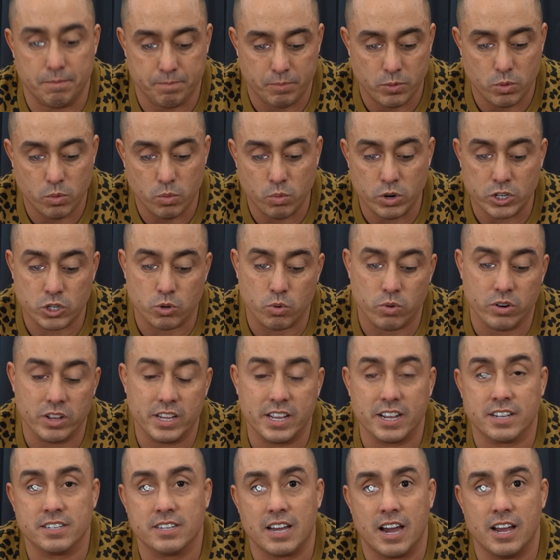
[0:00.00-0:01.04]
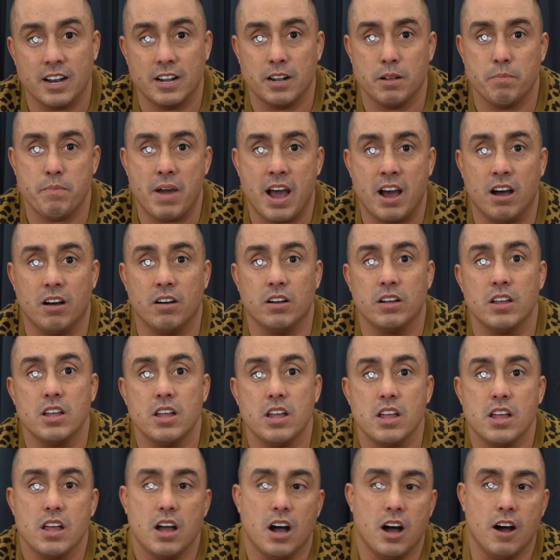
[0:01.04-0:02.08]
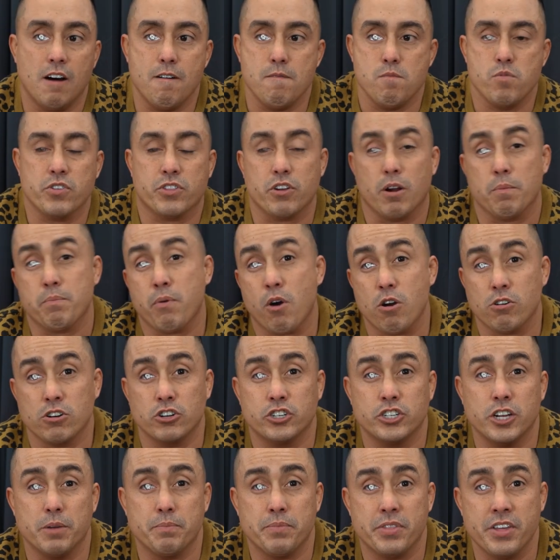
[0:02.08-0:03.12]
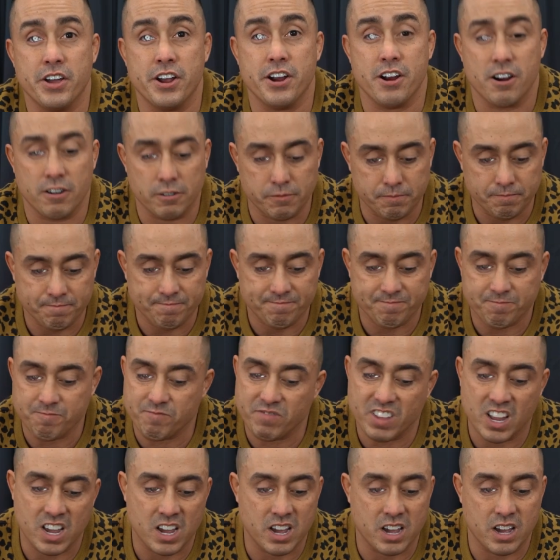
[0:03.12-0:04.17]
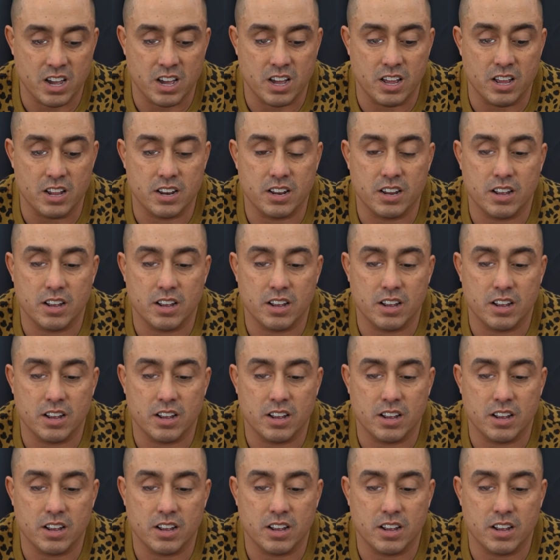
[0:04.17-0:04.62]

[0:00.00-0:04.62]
which we're really excited about with our partnership there. And